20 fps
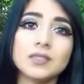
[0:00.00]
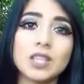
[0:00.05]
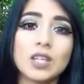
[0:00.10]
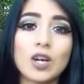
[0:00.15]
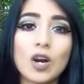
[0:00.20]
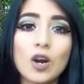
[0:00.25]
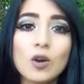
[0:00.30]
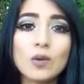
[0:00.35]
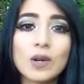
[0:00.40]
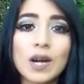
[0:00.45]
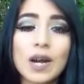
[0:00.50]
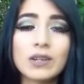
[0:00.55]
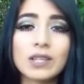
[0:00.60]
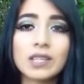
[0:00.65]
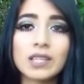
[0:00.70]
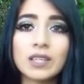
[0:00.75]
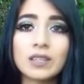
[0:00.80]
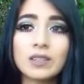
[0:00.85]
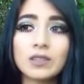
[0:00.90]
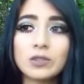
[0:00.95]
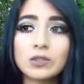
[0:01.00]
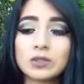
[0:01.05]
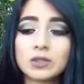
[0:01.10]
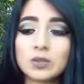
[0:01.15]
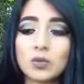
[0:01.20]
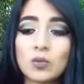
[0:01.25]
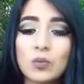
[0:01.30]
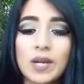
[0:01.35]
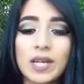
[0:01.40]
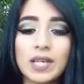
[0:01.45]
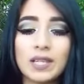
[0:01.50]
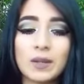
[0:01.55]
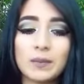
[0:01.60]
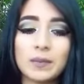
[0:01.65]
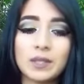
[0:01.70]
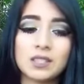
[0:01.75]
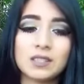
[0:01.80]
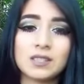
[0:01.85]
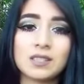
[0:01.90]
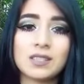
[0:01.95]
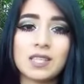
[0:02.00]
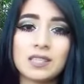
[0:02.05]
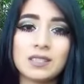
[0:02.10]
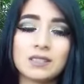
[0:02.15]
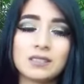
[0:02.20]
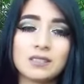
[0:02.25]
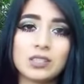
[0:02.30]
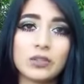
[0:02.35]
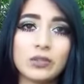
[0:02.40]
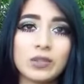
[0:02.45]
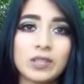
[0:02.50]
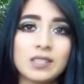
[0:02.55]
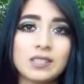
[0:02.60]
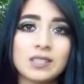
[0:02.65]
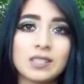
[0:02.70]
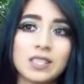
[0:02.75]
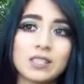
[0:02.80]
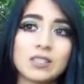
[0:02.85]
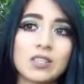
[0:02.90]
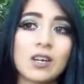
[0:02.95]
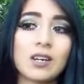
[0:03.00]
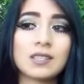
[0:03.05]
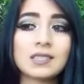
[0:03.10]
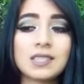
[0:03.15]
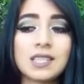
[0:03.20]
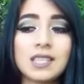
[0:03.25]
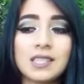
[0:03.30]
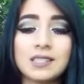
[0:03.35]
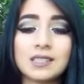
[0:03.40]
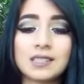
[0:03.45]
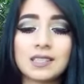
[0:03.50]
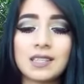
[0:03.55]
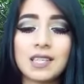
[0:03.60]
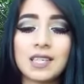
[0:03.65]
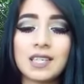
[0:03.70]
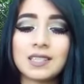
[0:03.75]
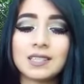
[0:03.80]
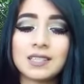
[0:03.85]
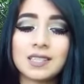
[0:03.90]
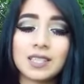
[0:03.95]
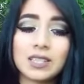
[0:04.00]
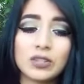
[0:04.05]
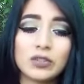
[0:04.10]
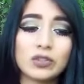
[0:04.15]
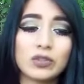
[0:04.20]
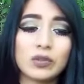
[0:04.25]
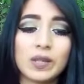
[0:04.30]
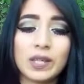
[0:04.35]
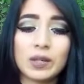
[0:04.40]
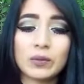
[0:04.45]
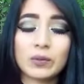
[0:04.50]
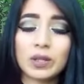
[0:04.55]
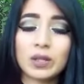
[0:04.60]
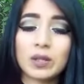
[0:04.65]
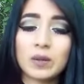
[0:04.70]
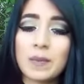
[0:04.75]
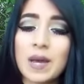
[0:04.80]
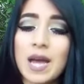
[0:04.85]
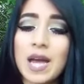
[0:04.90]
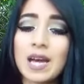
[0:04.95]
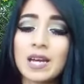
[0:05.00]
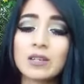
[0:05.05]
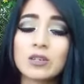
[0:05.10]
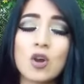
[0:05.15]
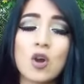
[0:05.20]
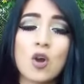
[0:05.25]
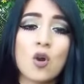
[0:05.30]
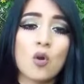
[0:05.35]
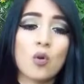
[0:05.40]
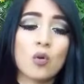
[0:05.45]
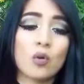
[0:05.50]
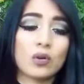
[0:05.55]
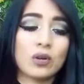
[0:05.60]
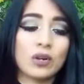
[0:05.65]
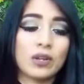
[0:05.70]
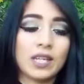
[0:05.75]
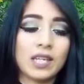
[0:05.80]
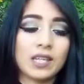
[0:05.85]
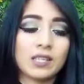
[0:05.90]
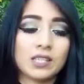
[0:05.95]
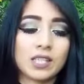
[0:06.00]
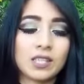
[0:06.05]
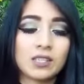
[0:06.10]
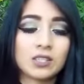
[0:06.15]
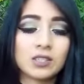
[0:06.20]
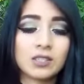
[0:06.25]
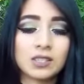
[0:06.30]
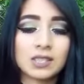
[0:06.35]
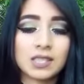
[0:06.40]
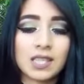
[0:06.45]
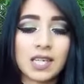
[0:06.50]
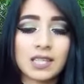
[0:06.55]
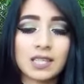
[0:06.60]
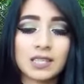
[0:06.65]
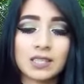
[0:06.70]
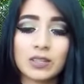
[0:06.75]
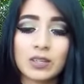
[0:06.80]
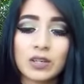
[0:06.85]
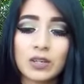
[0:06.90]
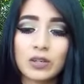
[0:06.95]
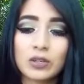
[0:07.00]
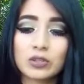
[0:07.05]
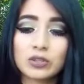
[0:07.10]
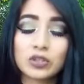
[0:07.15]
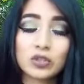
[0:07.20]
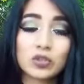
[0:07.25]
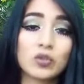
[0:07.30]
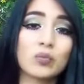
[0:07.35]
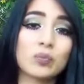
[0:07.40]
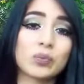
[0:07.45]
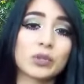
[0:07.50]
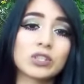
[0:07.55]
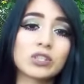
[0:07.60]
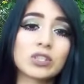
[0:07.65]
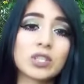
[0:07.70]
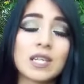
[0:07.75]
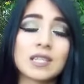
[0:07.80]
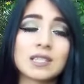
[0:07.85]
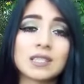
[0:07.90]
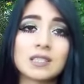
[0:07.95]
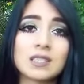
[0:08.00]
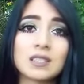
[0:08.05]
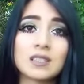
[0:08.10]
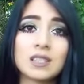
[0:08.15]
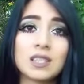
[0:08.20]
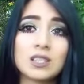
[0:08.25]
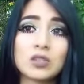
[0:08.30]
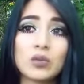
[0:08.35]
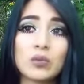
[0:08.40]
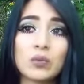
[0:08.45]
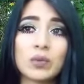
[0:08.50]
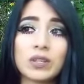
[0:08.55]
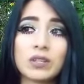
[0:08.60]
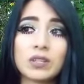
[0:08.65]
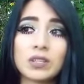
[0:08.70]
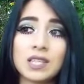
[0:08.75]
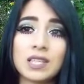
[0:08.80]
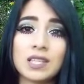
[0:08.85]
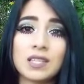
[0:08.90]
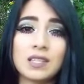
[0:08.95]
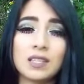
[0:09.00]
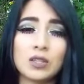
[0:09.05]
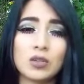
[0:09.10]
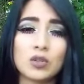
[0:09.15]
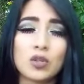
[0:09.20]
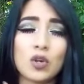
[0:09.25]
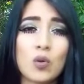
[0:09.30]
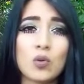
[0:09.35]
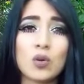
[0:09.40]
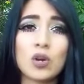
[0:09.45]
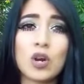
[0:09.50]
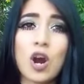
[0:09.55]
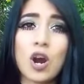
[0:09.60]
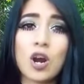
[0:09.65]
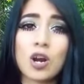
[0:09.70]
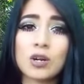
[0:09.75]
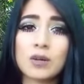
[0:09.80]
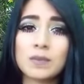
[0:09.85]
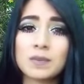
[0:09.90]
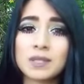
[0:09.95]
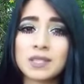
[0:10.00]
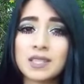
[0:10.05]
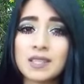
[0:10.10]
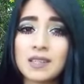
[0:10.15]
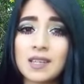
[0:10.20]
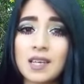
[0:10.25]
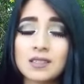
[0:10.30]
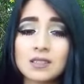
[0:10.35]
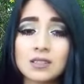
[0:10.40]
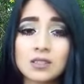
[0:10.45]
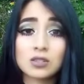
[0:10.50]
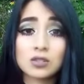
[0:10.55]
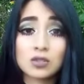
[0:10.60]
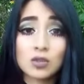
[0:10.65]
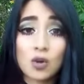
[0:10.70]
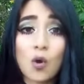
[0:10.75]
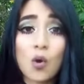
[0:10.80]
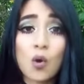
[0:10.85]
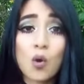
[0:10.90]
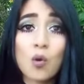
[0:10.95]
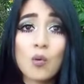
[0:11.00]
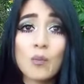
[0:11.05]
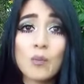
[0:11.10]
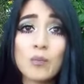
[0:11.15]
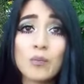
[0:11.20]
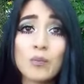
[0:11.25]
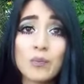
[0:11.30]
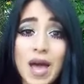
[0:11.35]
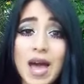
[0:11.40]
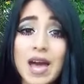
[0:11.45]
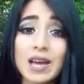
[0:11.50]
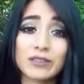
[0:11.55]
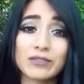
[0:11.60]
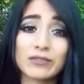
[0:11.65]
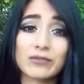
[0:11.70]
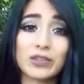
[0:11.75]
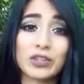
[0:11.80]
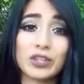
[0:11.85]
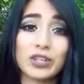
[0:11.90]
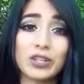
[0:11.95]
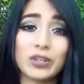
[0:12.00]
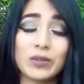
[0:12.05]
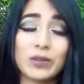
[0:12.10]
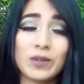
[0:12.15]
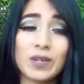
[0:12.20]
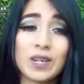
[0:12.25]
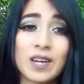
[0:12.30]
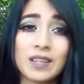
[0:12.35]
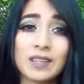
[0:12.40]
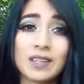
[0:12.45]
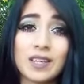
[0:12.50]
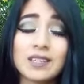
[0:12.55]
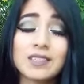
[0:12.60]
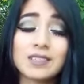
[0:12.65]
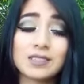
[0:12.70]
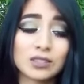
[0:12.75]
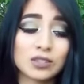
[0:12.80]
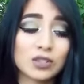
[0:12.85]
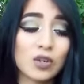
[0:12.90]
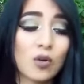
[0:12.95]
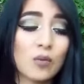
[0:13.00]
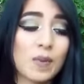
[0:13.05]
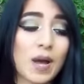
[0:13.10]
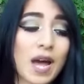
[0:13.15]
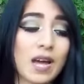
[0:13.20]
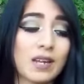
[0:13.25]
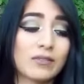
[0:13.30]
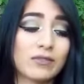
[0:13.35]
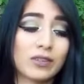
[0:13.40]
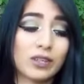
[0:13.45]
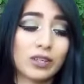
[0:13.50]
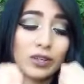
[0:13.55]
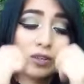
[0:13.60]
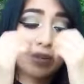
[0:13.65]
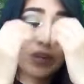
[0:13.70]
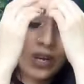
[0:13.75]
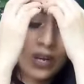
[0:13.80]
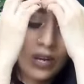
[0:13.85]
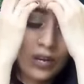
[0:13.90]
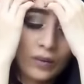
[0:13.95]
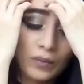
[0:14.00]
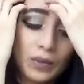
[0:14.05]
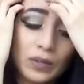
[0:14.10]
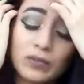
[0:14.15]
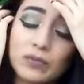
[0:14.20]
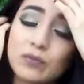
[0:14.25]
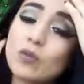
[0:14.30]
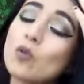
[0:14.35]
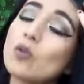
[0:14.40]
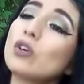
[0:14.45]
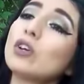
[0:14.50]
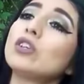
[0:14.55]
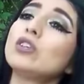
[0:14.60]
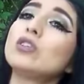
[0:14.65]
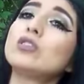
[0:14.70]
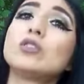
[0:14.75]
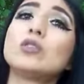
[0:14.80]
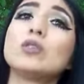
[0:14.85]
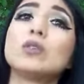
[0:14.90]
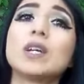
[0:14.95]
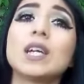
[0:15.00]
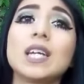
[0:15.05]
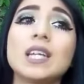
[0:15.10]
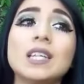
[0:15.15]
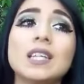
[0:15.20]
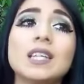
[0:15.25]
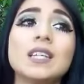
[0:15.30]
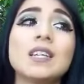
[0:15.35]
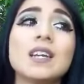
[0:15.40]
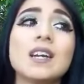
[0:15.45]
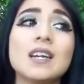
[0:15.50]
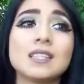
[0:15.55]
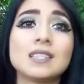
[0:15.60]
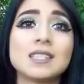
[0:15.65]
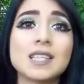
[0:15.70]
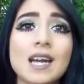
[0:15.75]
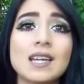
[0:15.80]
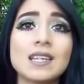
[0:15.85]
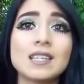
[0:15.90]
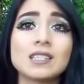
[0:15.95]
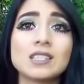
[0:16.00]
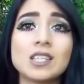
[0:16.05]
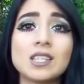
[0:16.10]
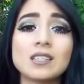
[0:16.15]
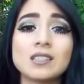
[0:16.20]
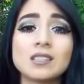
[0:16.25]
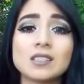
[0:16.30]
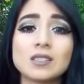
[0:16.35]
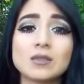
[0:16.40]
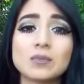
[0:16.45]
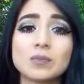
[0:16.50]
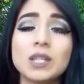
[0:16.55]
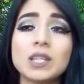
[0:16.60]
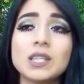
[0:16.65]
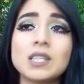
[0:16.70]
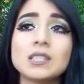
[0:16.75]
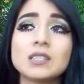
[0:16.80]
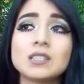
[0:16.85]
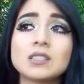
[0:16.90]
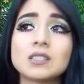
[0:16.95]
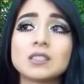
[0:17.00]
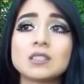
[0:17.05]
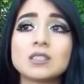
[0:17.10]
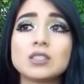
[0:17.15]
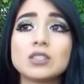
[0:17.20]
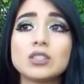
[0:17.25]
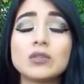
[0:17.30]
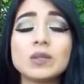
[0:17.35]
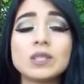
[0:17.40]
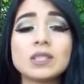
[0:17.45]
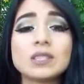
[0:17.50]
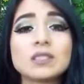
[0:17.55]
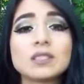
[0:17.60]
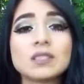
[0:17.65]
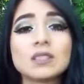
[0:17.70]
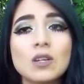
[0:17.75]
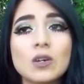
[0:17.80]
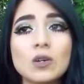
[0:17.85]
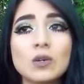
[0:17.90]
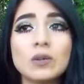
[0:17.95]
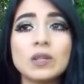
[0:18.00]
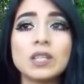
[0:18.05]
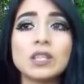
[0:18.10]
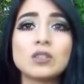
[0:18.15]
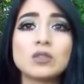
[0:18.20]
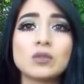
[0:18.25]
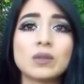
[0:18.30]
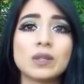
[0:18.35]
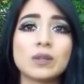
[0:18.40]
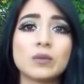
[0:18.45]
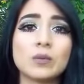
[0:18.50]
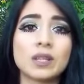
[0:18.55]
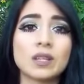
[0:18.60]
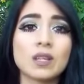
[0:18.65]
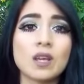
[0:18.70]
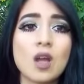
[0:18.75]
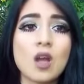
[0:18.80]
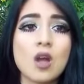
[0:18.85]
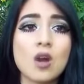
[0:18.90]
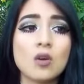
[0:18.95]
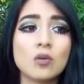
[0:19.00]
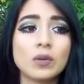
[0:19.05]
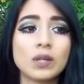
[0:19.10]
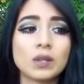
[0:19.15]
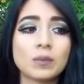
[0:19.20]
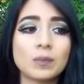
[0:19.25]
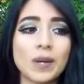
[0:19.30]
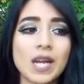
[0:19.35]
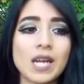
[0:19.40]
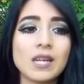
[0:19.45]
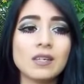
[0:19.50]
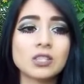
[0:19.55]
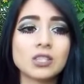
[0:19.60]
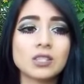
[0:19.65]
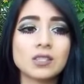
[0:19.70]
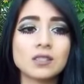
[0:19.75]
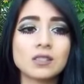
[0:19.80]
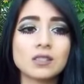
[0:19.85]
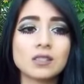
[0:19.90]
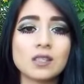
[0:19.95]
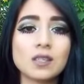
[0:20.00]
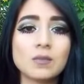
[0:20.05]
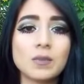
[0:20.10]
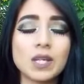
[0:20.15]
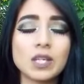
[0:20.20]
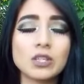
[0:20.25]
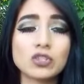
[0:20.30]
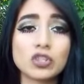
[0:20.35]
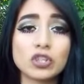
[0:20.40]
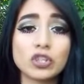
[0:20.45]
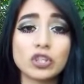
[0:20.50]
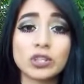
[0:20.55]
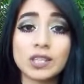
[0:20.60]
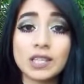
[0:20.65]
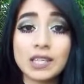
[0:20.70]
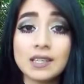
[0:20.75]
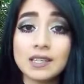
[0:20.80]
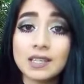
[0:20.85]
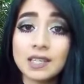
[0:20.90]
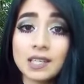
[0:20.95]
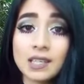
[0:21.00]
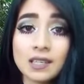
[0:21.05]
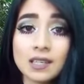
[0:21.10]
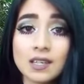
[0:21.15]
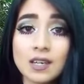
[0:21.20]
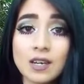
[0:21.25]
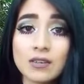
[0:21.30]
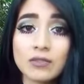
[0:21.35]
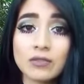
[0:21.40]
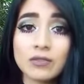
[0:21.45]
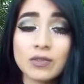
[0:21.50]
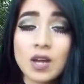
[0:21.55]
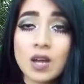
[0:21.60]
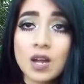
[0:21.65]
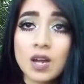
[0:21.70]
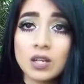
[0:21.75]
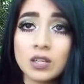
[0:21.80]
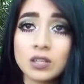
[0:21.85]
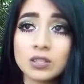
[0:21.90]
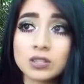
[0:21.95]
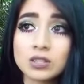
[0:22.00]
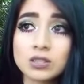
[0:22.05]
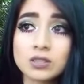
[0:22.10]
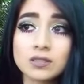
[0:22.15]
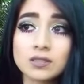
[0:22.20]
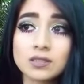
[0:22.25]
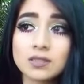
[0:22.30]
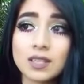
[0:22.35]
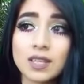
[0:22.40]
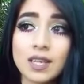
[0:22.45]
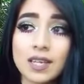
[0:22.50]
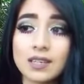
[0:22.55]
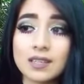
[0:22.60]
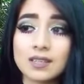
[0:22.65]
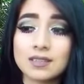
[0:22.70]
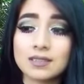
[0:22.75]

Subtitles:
oh, how can I lose weight? Let me just do these detox teas, and they continue to eat really bad, or they change their diet super drastically to where they're eating no carbs, and that's so bad for you. That is so bad for you. Before you do any diet changes, please just do it slowly. Do it with patience, and make sure you're eating enough. Like,